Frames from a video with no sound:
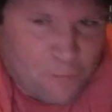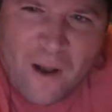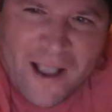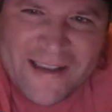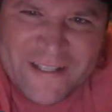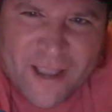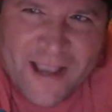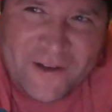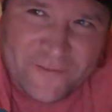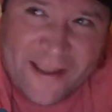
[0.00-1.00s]
I guess I
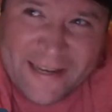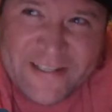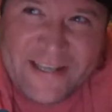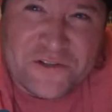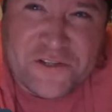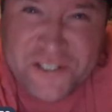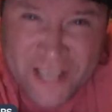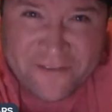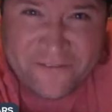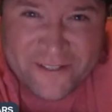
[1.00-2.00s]
could. I guess I could
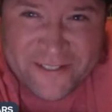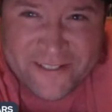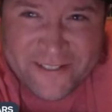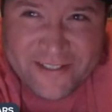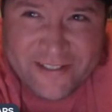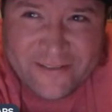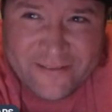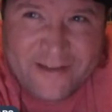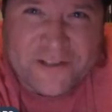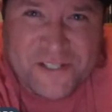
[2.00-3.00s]
save it.
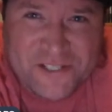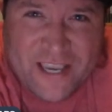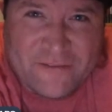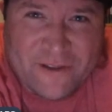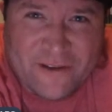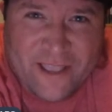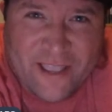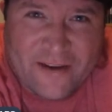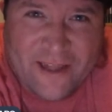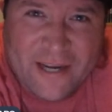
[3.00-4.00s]
I could save it,
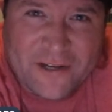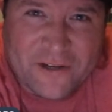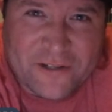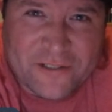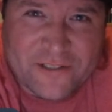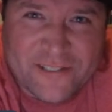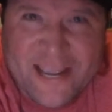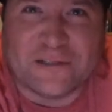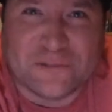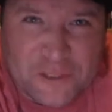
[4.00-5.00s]
and I could
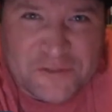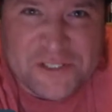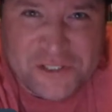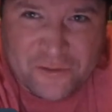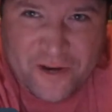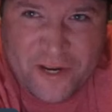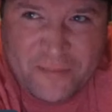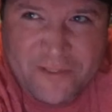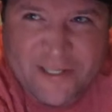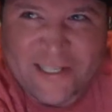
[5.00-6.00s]
download the
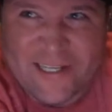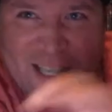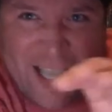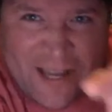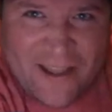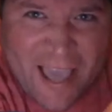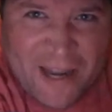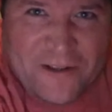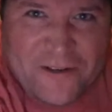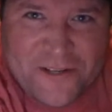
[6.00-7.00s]
stream and
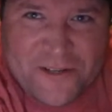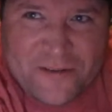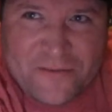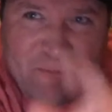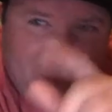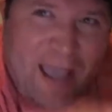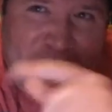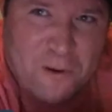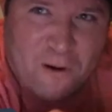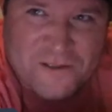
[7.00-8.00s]
edit the
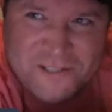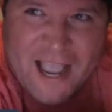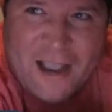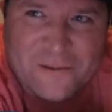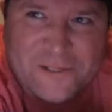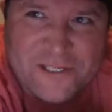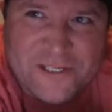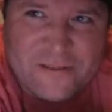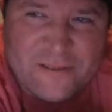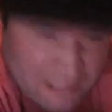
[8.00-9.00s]
bad parts out
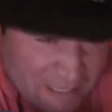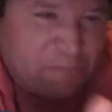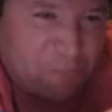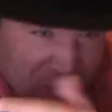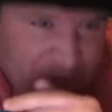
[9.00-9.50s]
and keep the good